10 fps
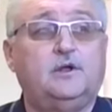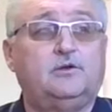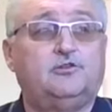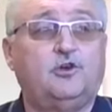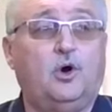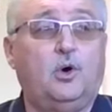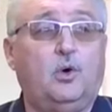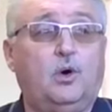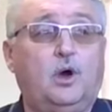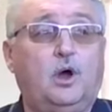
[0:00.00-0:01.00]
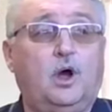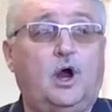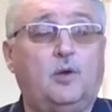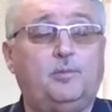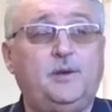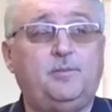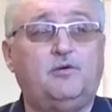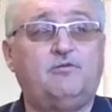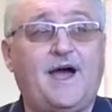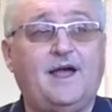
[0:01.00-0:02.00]
So are people
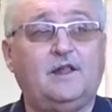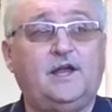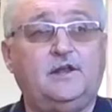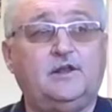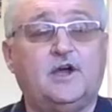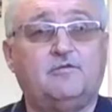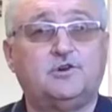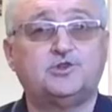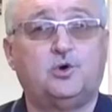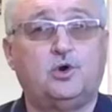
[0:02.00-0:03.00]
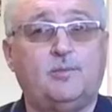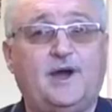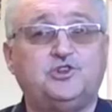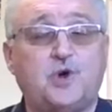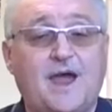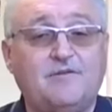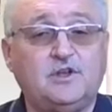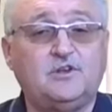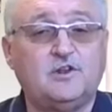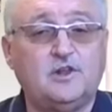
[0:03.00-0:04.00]
violating the governor's order by driving
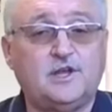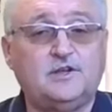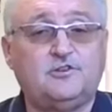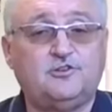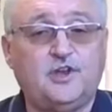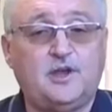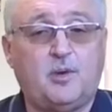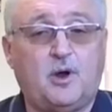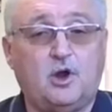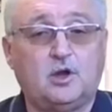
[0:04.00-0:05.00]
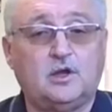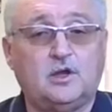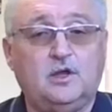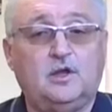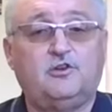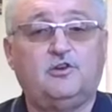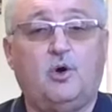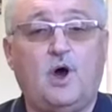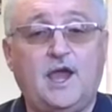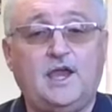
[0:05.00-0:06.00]
to the Ludington State Park to go
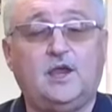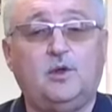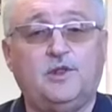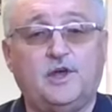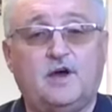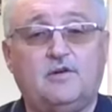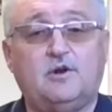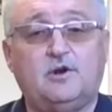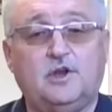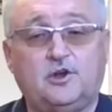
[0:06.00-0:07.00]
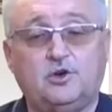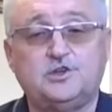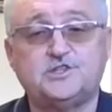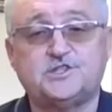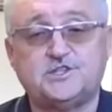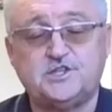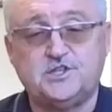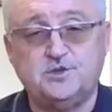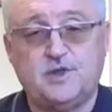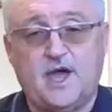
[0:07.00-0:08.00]
hiking when the governor encourages us to
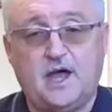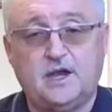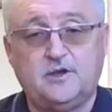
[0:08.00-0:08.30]
do that.